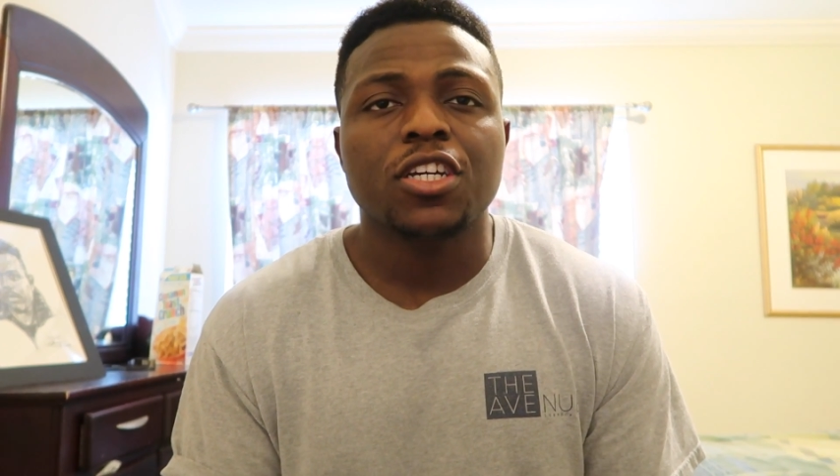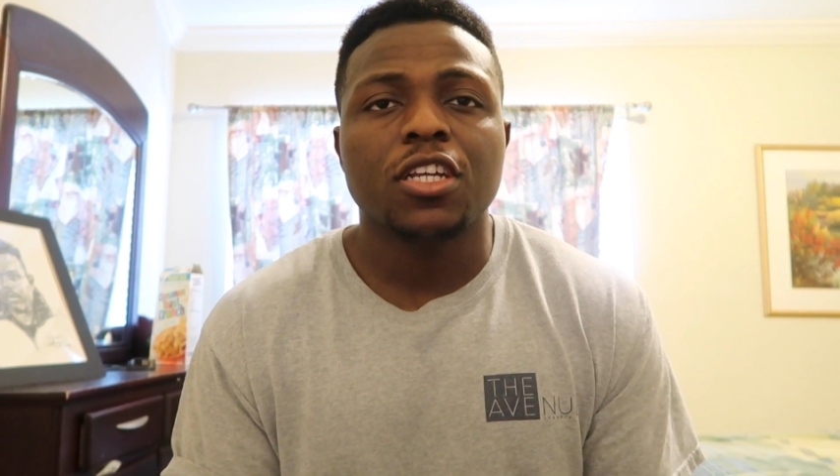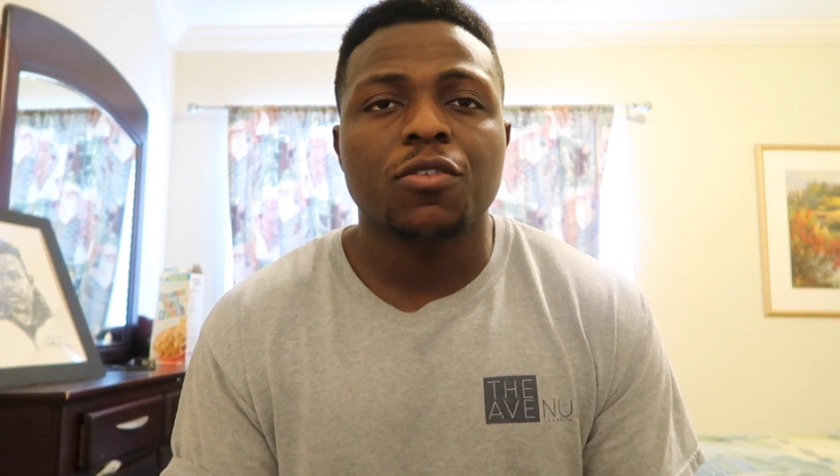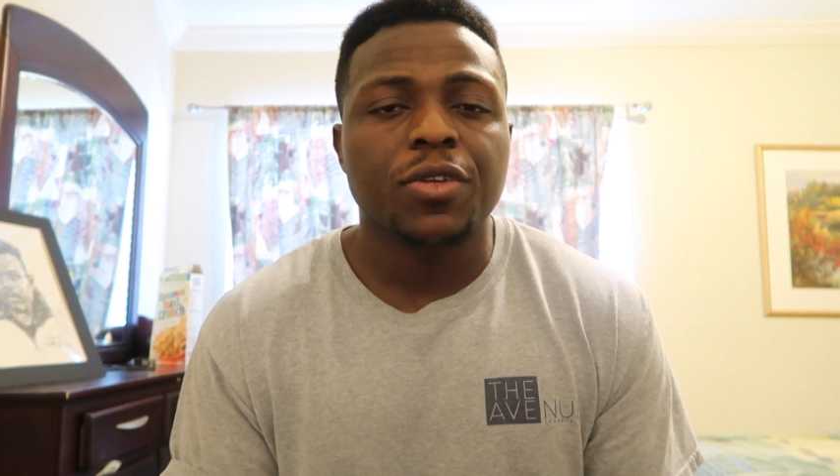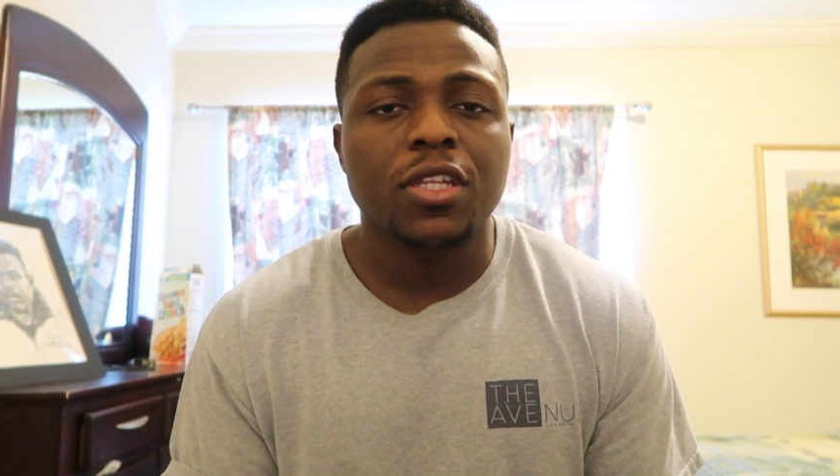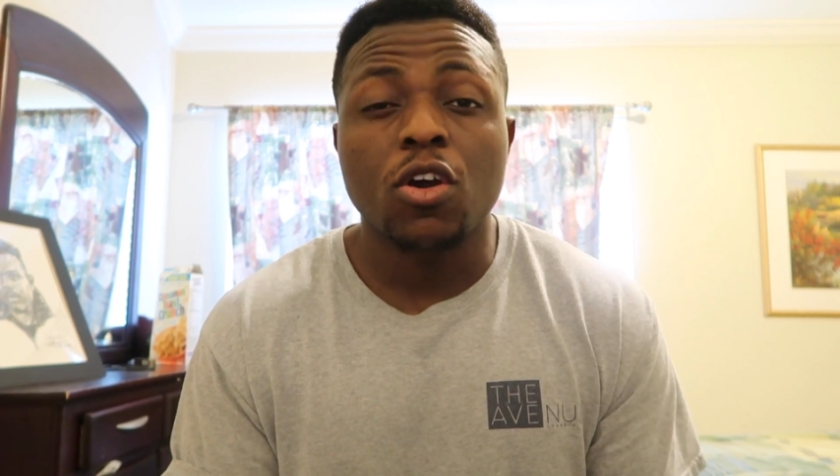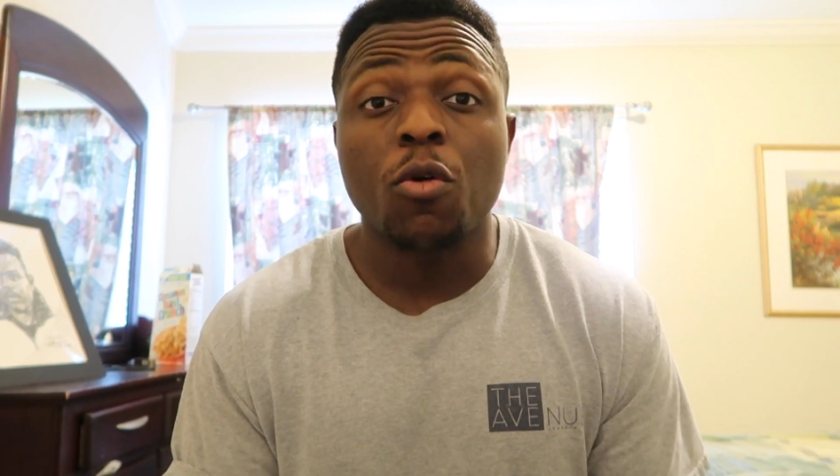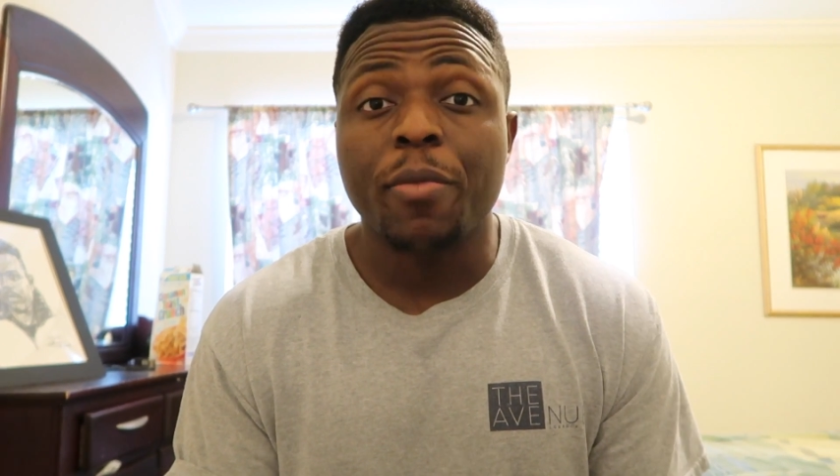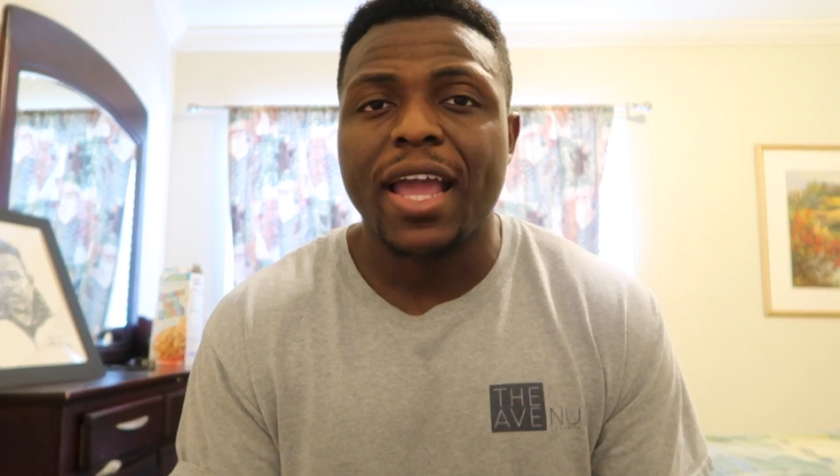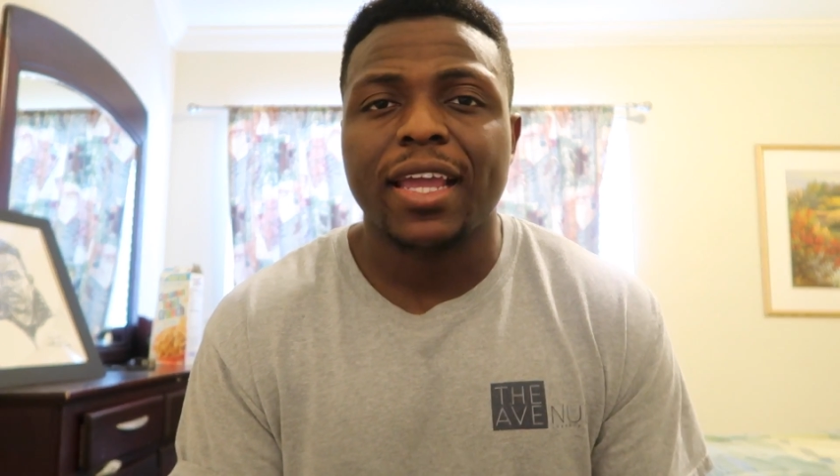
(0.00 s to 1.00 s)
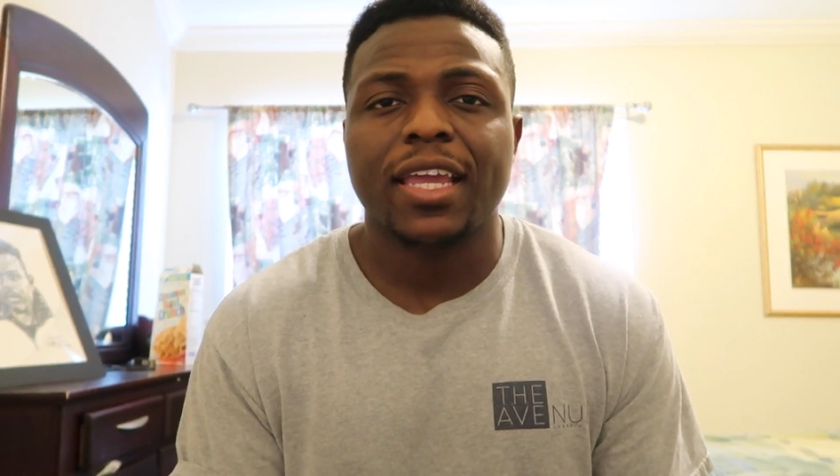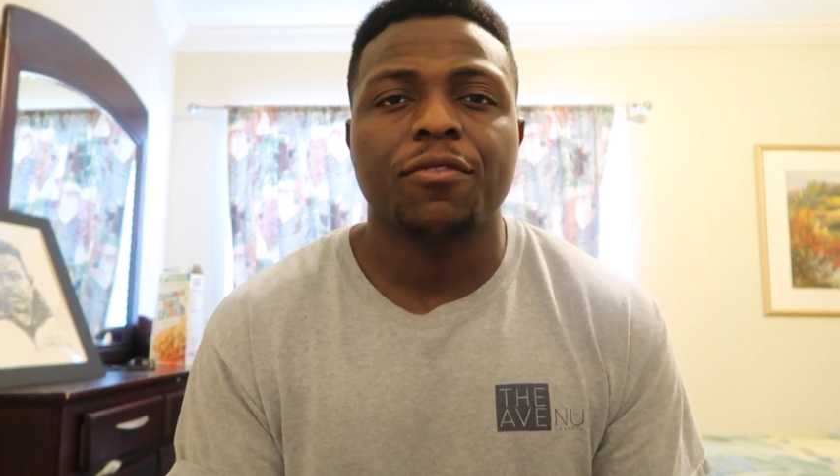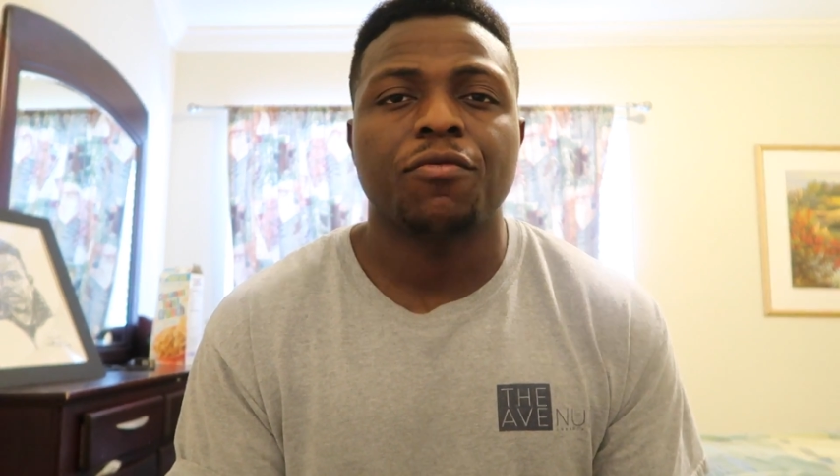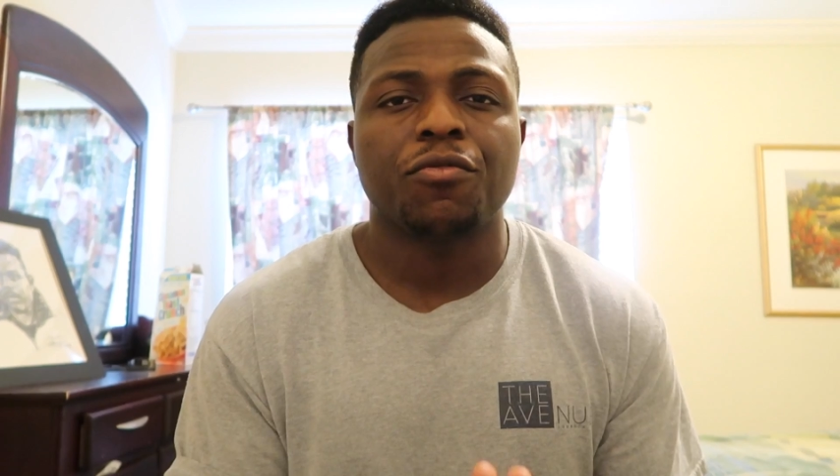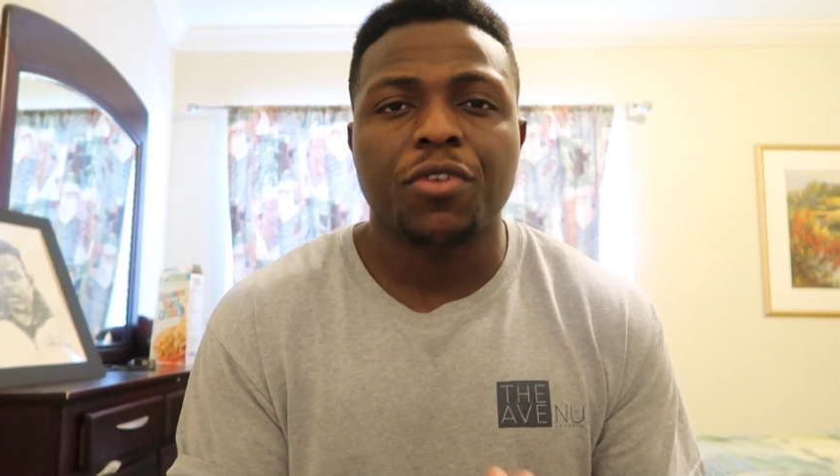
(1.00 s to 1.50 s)
you're gonna really go back
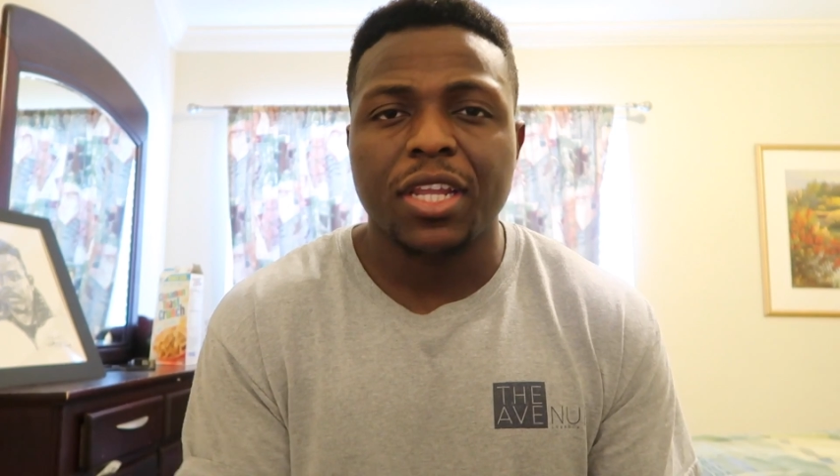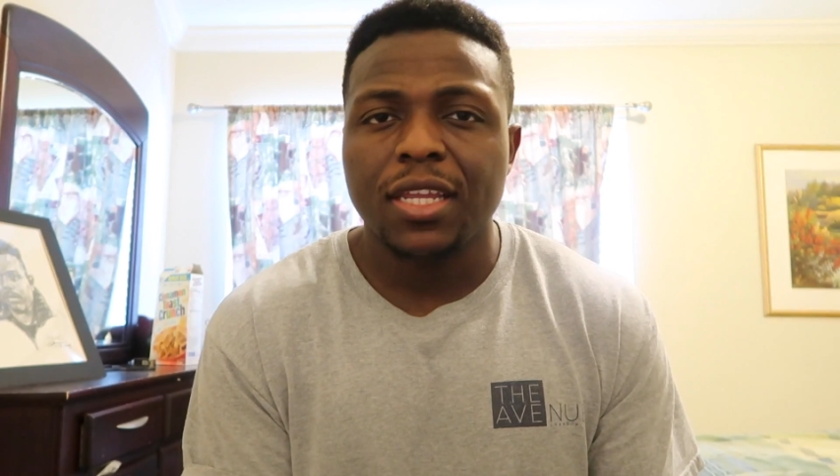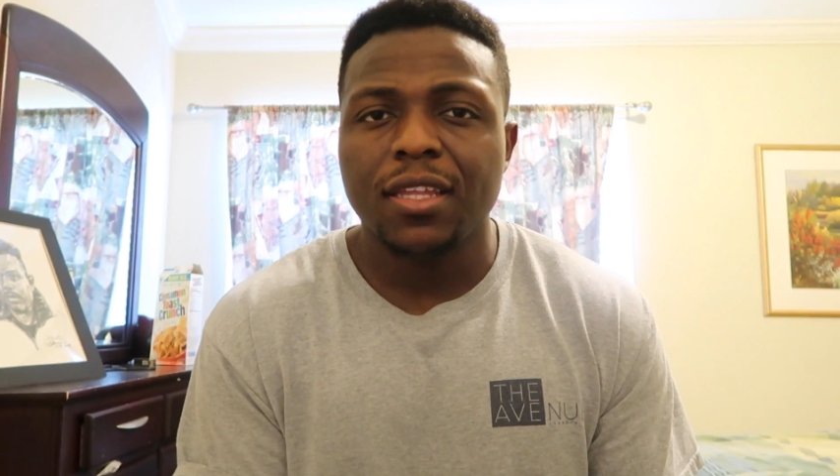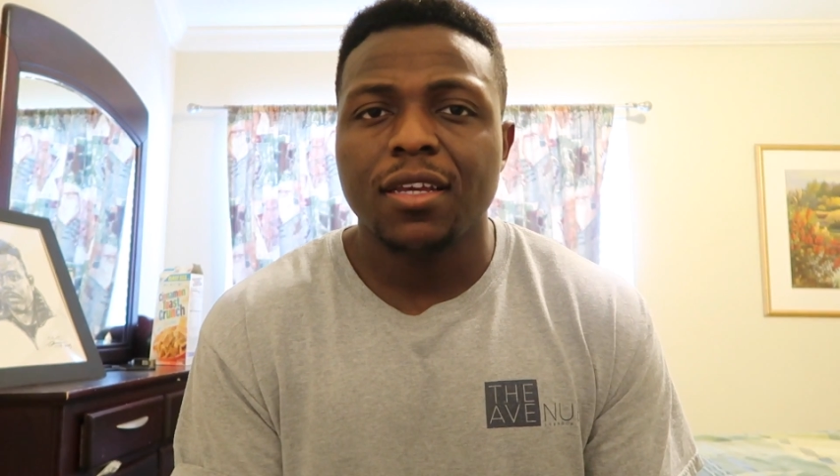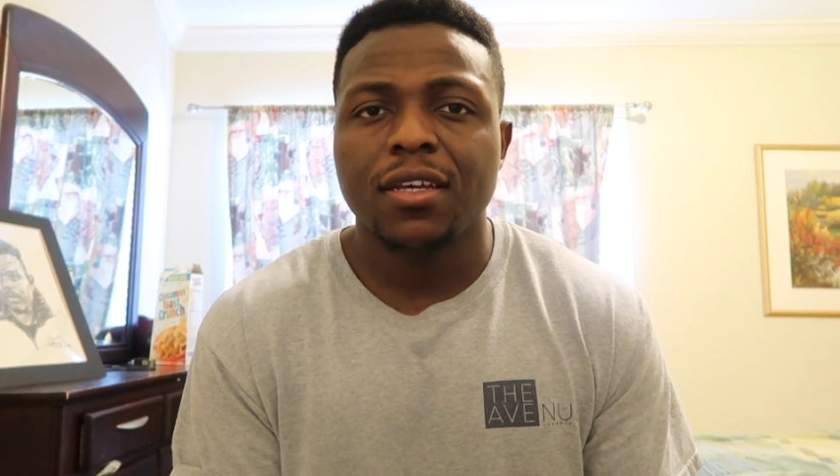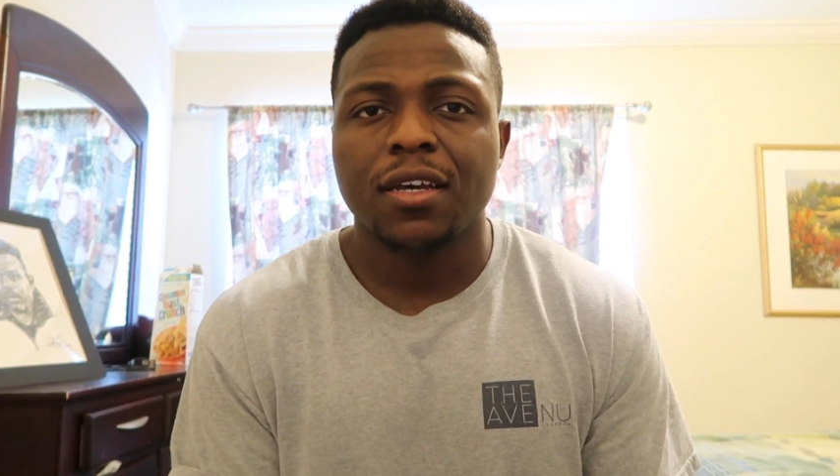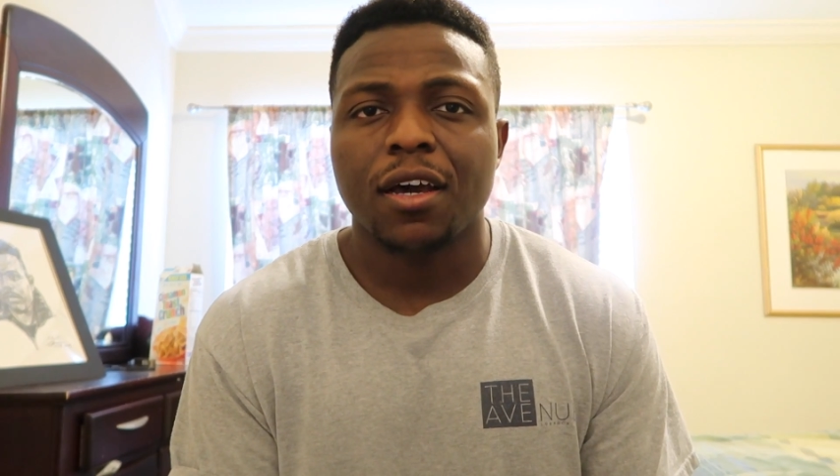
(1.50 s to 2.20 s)
and read